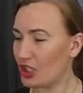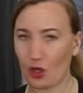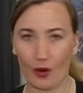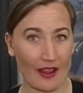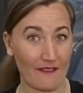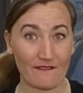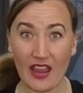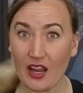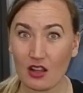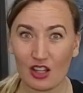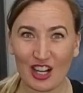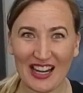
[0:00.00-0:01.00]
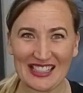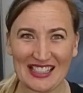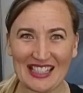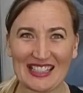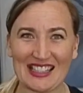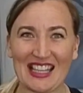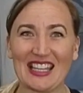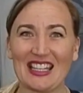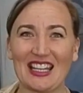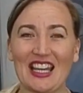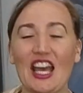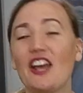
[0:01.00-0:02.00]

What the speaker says: I fail or I succeed.